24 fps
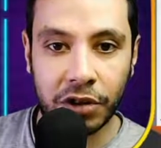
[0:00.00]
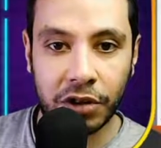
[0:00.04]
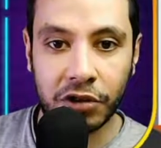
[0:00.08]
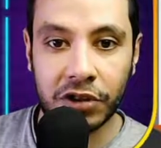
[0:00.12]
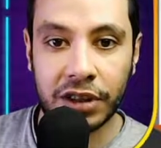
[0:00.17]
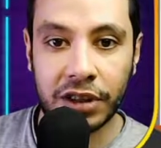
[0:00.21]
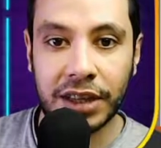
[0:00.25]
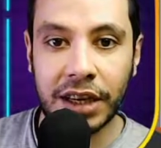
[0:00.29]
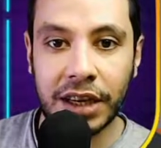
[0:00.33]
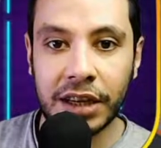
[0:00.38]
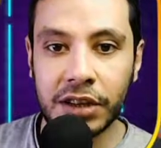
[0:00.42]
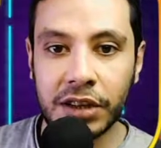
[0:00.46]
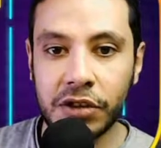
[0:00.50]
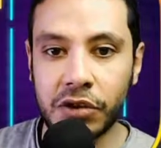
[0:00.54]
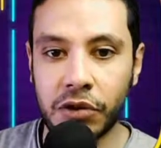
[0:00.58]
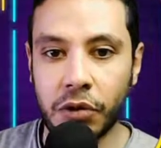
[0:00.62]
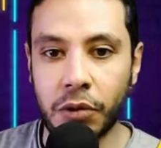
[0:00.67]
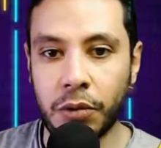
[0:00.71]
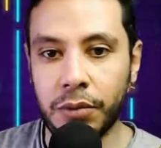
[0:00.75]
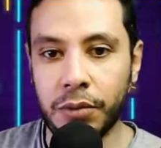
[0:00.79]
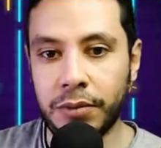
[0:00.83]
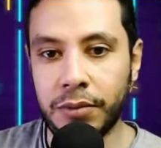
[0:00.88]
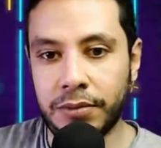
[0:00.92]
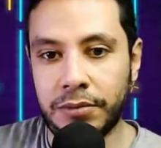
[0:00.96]
on the day,
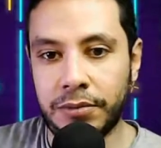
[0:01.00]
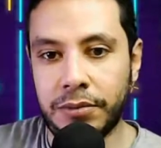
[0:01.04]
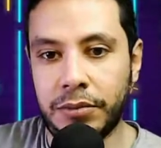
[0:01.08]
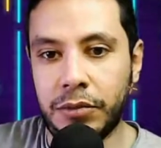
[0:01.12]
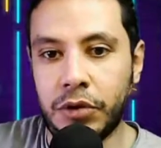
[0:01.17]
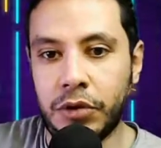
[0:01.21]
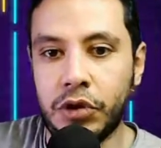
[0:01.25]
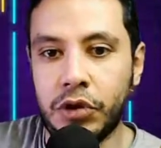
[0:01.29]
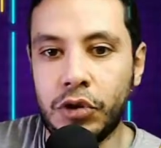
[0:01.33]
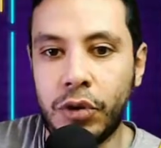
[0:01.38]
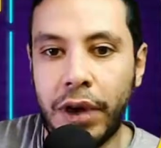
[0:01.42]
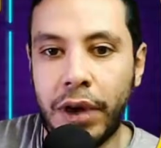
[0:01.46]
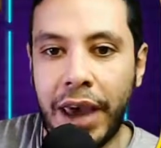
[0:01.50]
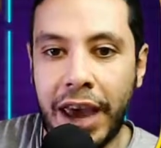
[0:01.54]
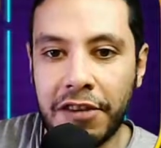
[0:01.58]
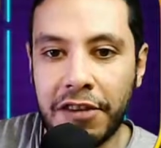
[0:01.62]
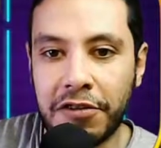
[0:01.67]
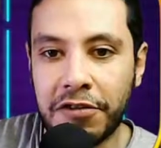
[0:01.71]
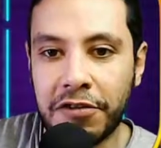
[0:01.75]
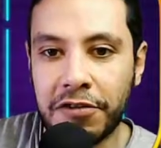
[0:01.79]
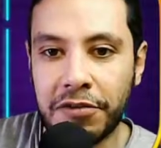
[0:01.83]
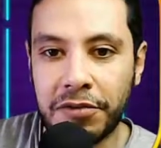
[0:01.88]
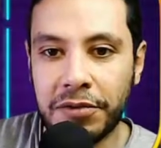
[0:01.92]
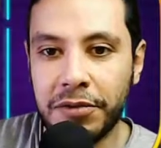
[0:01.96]
so you
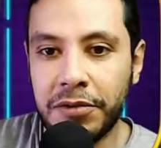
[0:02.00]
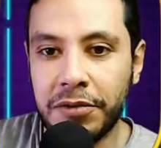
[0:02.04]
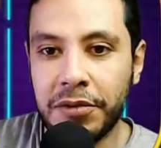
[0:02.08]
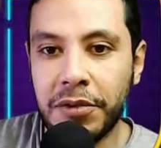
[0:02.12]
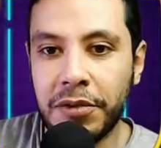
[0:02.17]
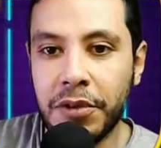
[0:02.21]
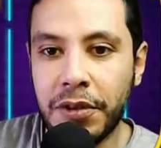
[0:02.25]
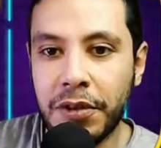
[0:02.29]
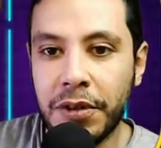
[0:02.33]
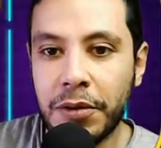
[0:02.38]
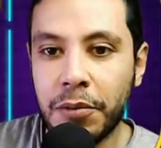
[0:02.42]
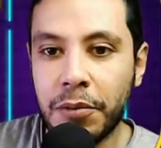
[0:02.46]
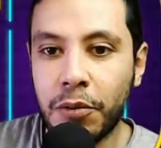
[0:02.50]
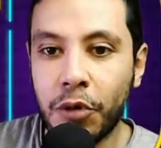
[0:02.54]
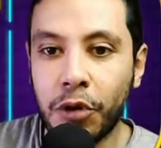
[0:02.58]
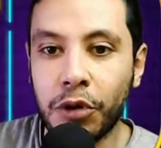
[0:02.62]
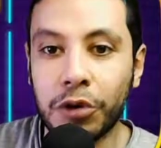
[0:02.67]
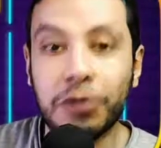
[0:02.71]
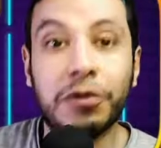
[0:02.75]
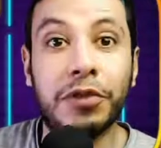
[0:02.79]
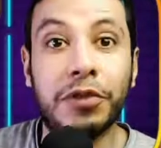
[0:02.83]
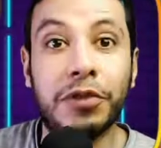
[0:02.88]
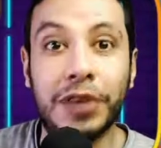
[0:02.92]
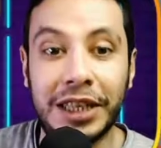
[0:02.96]
have
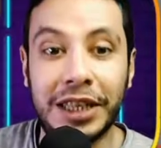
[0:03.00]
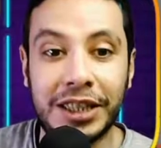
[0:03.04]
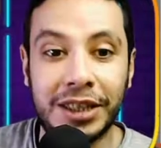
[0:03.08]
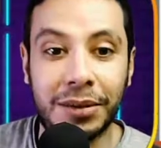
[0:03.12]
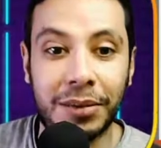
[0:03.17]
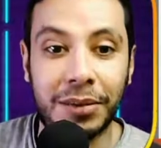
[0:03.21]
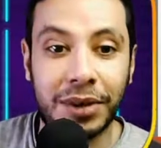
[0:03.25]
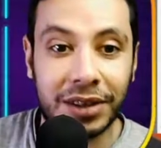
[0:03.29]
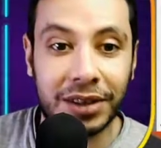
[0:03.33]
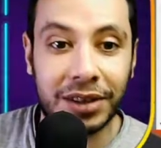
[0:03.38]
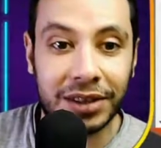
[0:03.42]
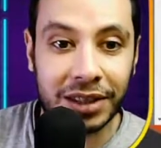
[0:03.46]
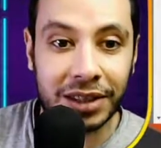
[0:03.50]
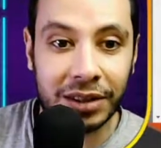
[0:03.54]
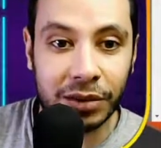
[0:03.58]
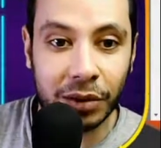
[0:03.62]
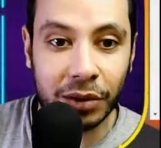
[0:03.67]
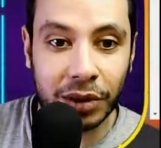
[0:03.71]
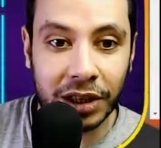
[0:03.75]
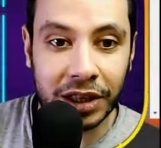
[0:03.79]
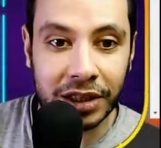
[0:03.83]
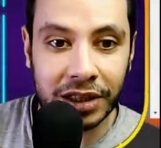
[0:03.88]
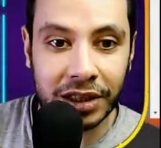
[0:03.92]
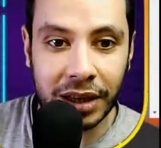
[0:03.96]
more flexibility. So
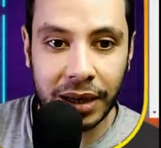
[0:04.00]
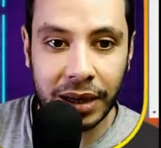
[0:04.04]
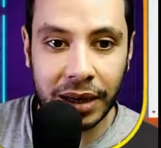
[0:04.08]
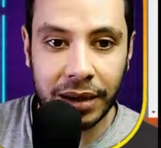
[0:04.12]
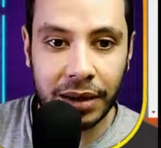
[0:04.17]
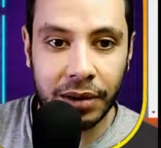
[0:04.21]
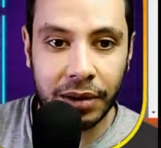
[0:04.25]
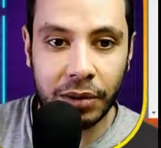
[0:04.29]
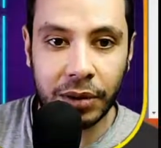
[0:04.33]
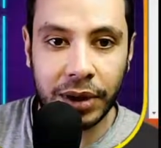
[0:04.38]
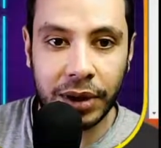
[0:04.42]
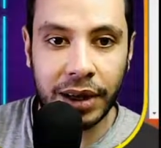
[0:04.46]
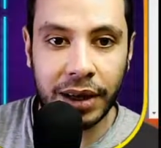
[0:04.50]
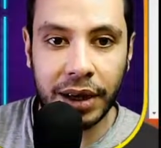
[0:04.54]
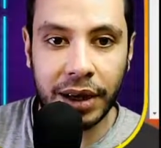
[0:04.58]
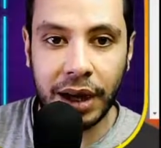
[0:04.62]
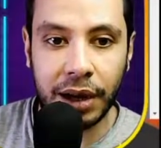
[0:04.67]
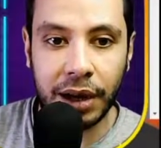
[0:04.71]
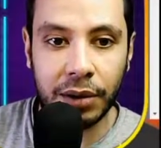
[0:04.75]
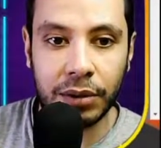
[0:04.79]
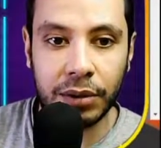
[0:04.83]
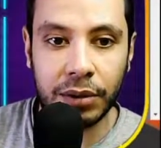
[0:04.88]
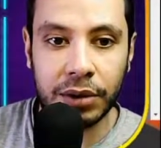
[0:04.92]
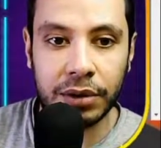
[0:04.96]
let's
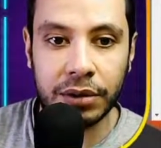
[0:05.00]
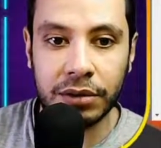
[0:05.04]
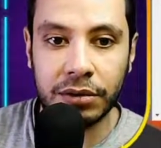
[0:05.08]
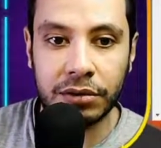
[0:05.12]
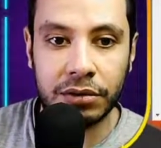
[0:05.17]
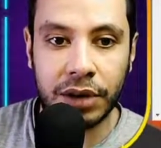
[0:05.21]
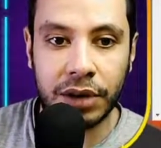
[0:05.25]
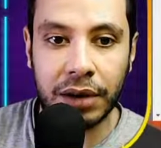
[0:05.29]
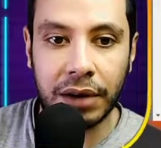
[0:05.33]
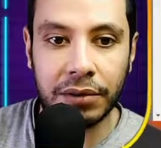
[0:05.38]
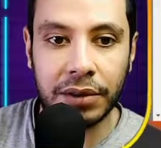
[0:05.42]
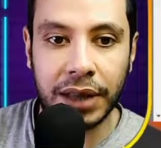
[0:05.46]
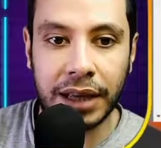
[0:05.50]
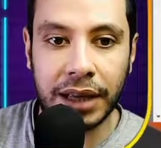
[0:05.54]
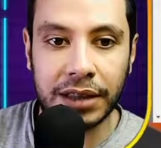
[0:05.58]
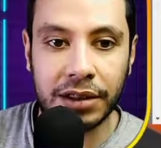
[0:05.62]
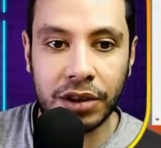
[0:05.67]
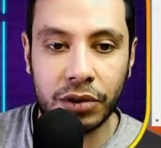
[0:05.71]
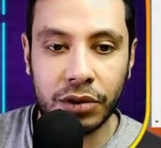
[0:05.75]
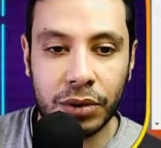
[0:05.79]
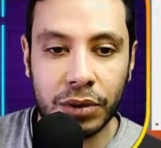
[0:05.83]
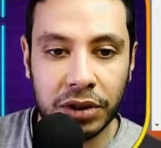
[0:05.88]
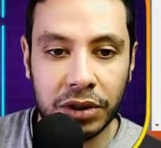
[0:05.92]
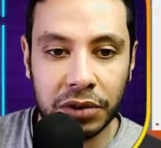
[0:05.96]
I will travel as
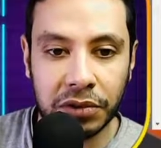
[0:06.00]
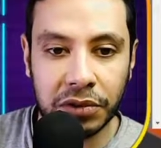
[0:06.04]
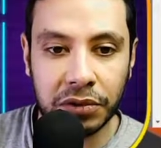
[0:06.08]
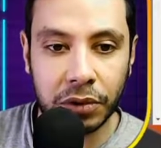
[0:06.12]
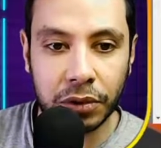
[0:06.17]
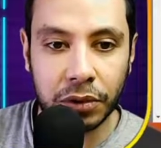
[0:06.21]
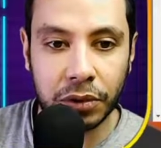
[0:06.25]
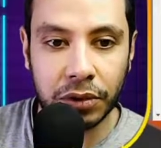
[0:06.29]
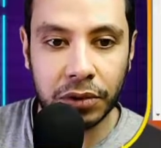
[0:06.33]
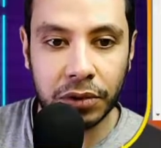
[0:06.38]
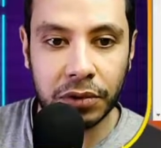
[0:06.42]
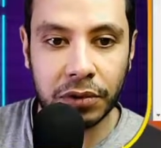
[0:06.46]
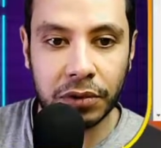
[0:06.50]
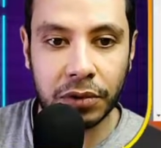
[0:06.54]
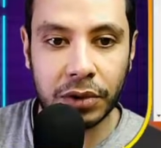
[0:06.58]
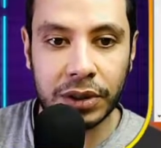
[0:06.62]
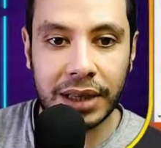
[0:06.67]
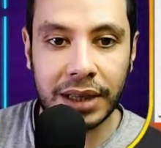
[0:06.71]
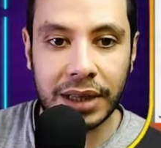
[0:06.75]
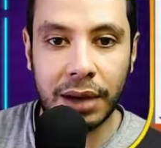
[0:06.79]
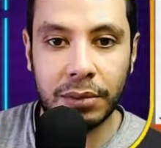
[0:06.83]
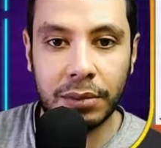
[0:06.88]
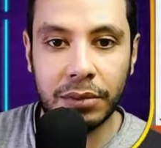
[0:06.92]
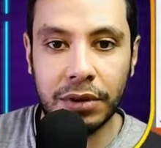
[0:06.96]
a 24th for
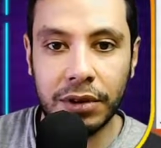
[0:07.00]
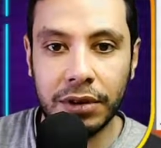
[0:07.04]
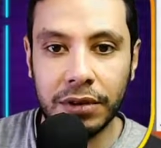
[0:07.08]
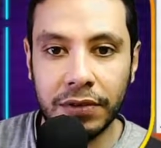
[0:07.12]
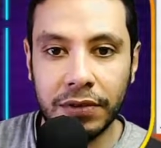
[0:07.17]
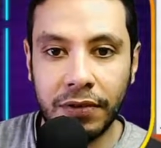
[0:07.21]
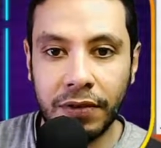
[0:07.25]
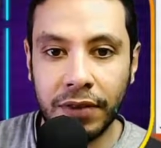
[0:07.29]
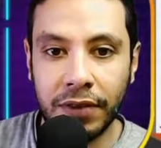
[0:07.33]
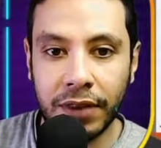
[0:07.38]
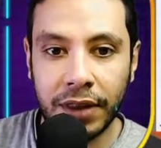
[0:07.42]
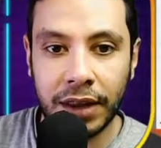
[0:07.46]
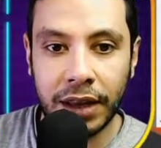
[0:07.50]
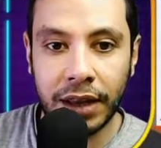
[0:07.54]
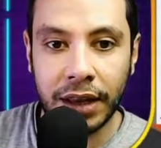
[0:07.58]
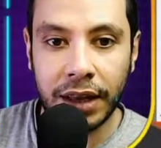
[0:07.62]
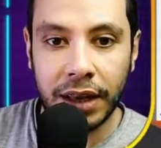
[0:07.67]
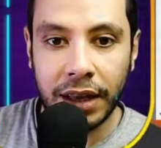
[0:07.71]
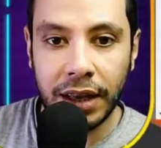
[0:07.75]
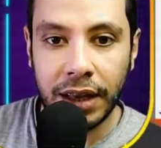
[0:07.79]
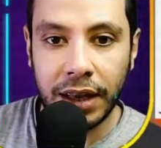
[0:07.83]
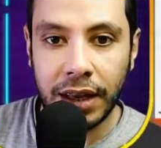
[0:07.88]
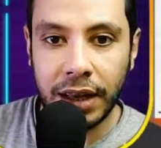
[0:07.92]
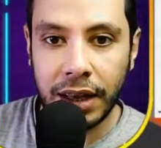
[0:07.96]
example,
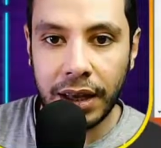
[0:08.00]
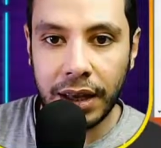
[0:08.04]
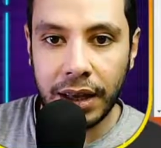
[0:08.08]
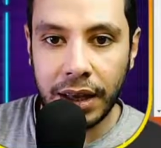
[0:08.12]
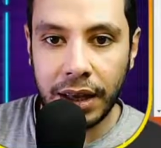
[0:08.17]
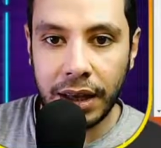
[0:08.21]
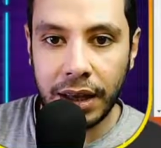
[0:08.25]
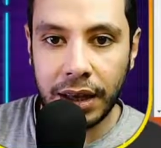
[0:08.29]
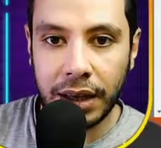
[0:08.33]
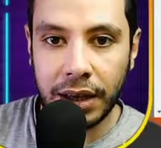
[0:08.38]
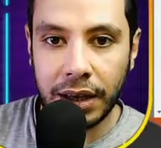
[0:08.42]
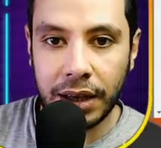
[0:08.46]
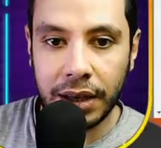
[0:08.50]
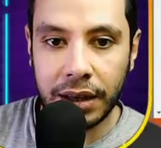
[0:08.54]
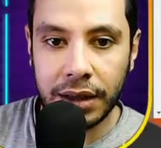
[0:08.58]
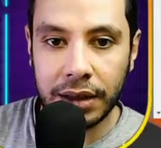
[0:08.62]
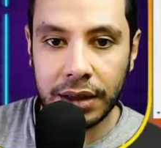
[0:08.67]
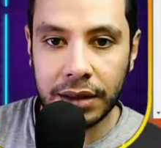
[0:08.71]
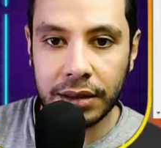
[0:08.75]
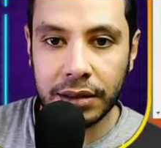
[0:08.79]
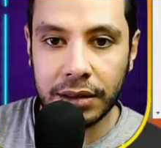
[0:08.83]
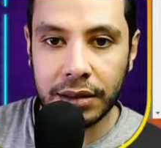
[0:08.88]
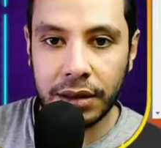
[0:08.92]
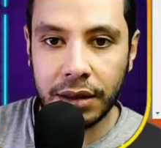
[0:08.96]

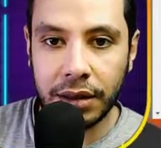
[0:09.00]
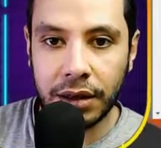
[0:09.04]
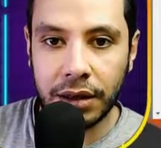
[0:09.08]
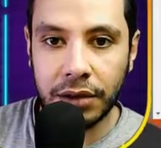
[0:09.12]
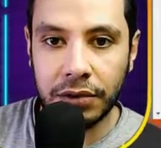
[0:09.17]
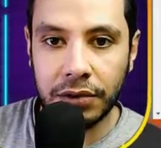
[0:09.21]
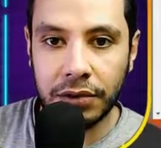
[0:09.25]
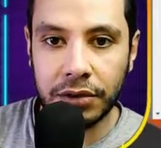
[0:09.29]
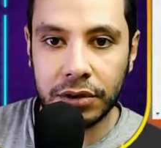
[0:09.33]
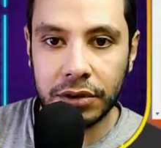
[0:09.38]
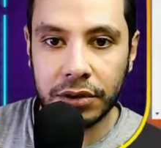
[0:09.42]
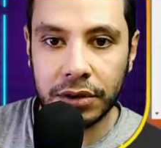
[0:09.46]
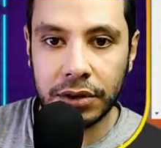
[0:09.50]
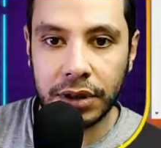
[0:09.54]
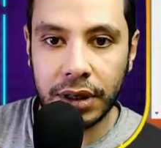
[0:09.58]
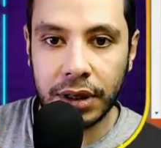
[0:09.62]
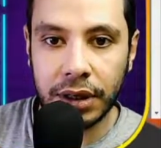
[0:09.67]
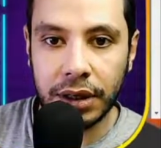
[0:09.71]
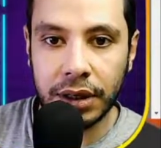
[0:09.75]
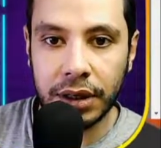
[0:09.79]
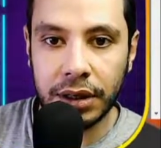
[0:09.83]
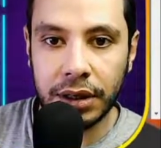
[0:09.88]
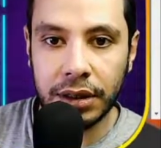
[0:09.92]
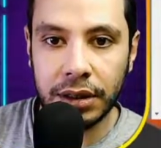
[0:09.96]
and after
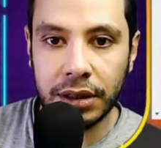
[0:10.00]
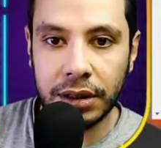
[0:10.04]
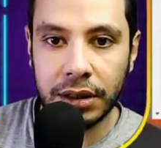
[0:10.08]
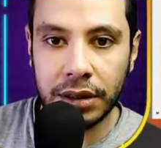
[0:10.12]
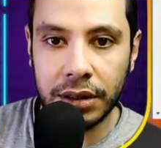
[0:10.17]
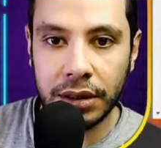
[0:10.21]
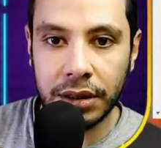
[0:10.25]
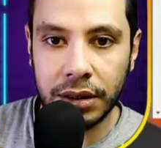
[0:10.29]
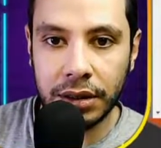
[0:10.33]
that